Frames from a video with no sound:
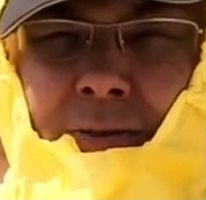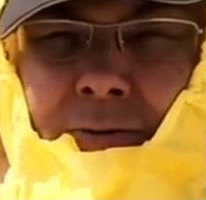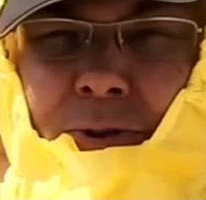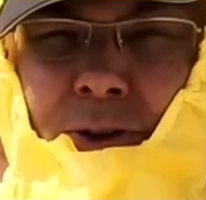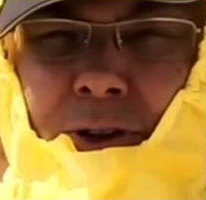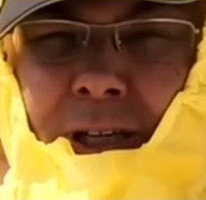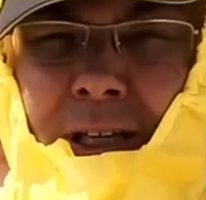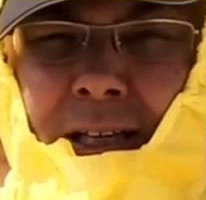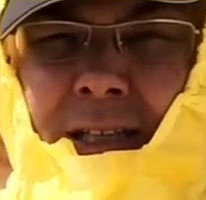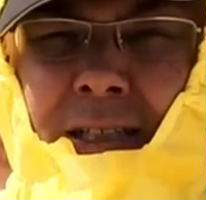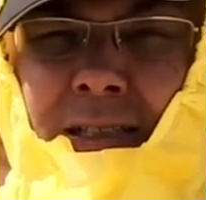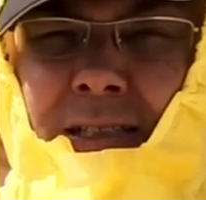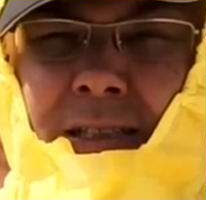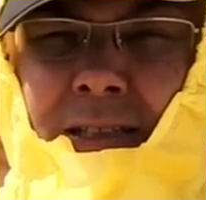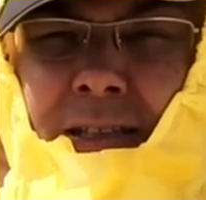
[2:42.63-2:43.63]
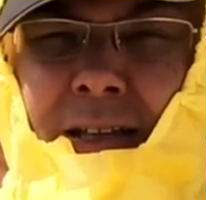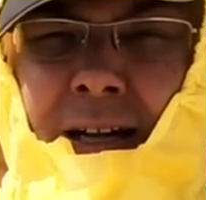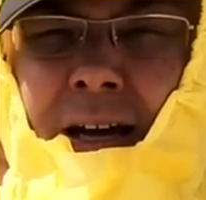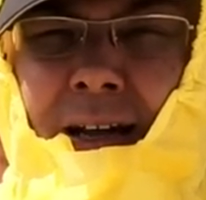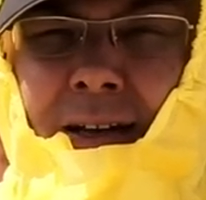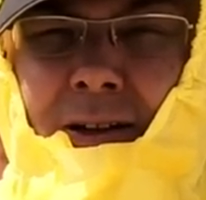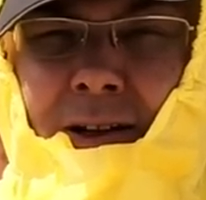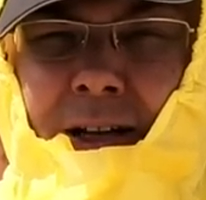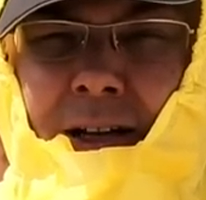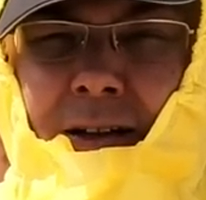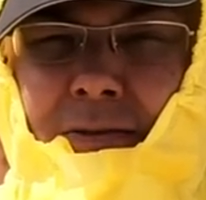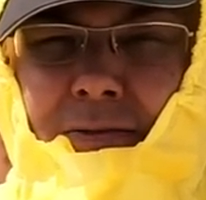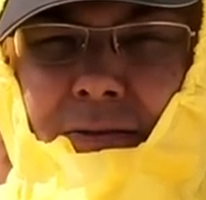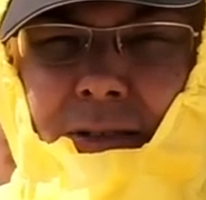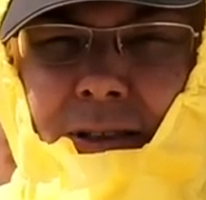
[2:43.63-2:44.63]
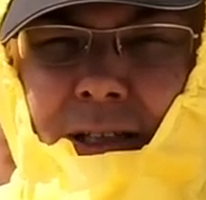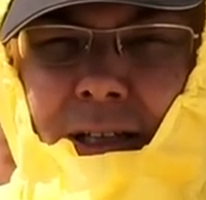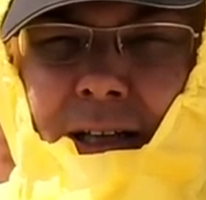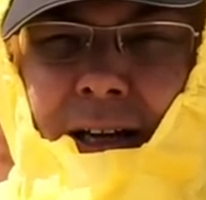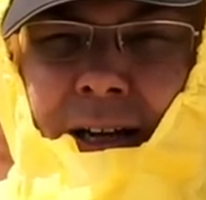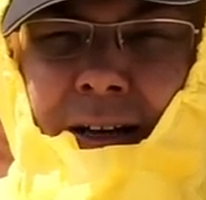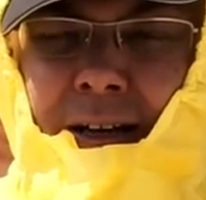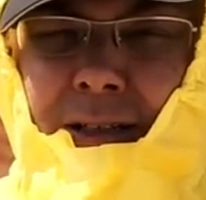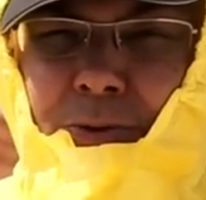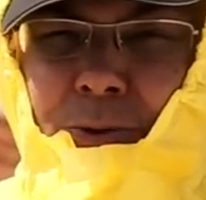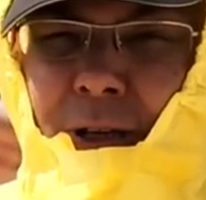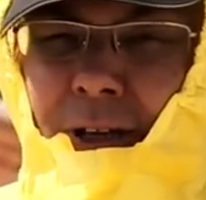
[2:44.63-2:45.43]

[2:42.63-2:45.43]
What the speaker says: for the geese handling. And as we